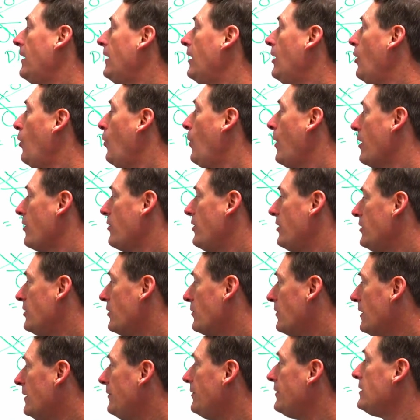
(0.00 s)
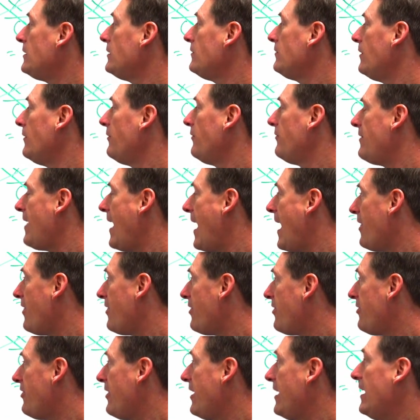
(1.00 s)
where the derivative of that
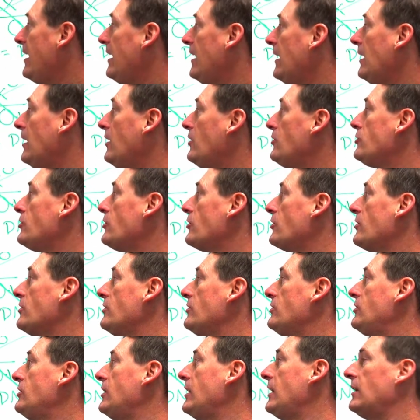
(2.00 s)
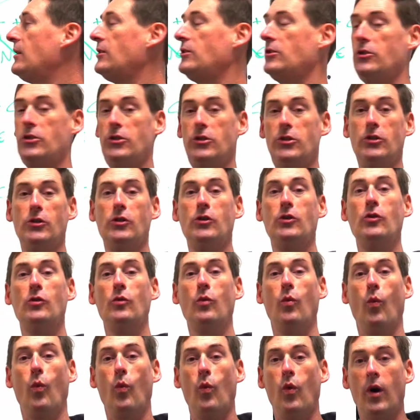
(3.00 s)
thing turns into
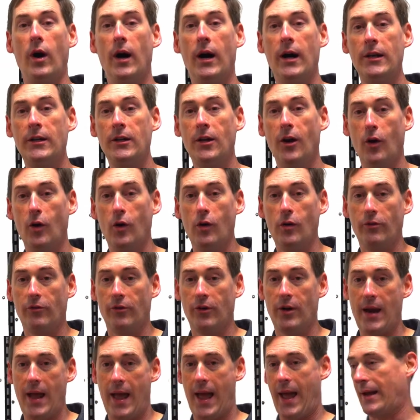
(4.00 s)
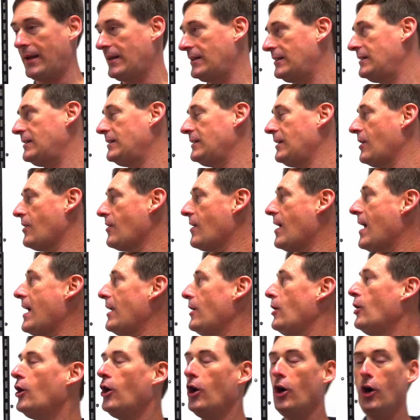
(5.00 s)
1 over x. All right,
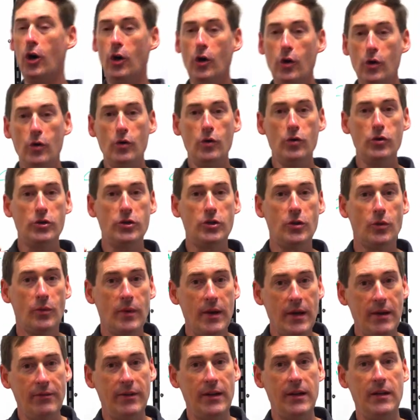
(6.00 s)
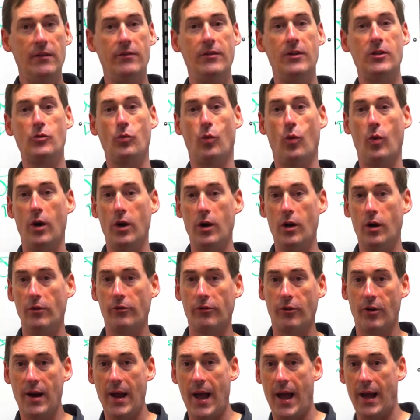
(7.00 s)
whose derivative is 1
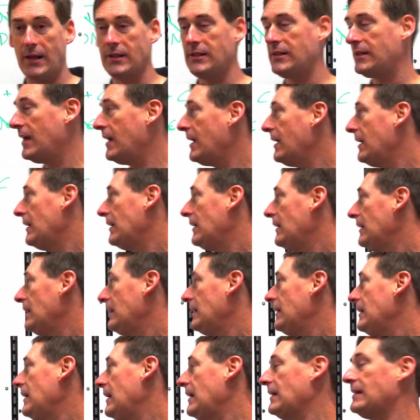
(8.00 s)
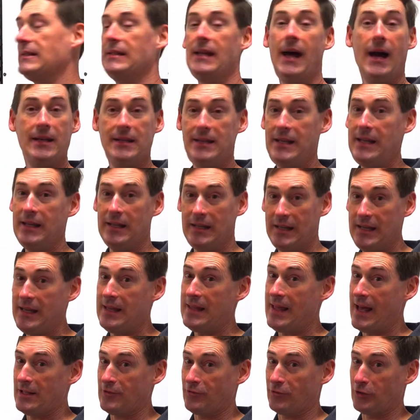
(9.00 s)
over x? It's not D and E,
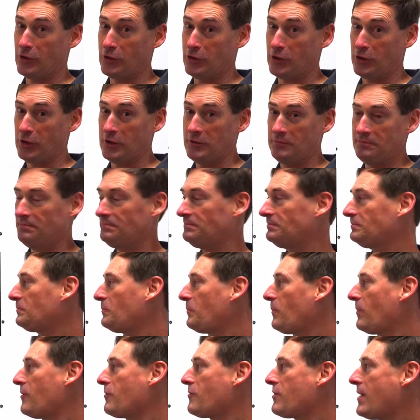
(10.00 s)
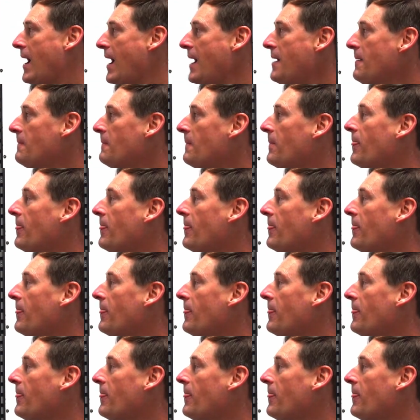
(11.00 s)
that's for sure. Okay?